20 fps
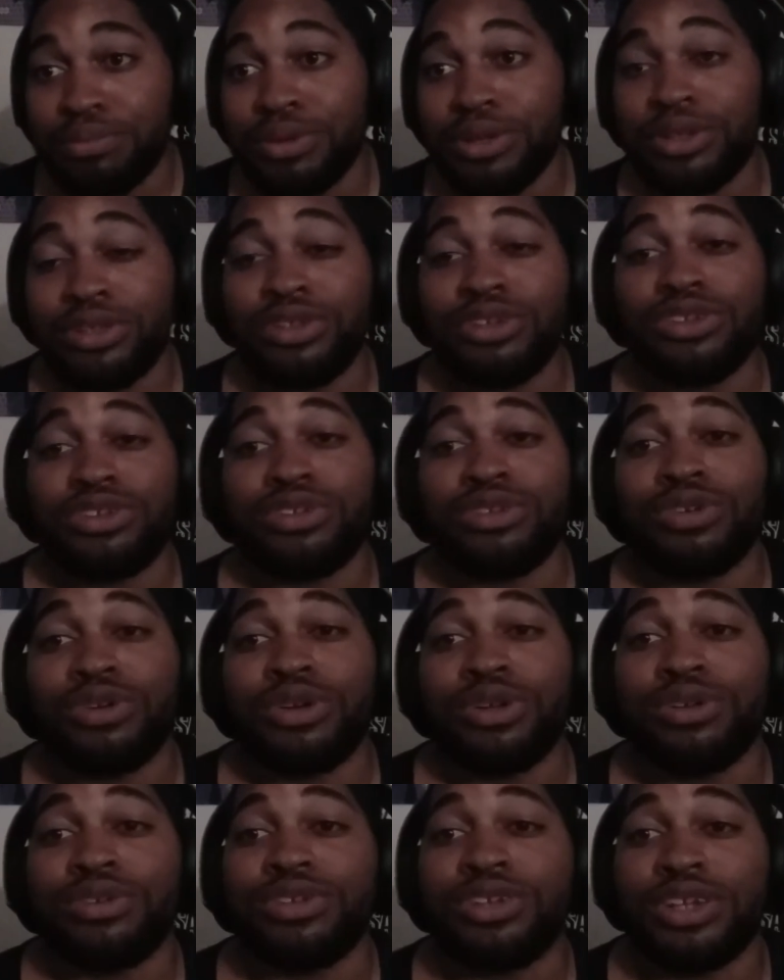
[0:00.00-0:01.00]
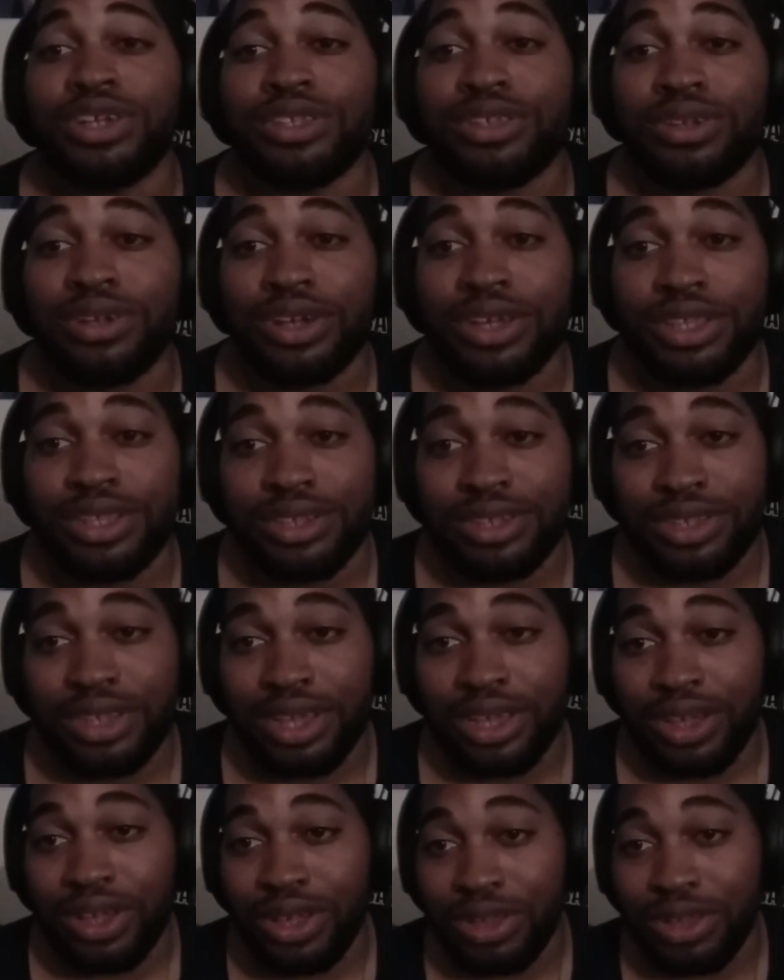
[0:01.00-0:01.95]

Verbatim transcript: Picture squirrel shape. Oh, stay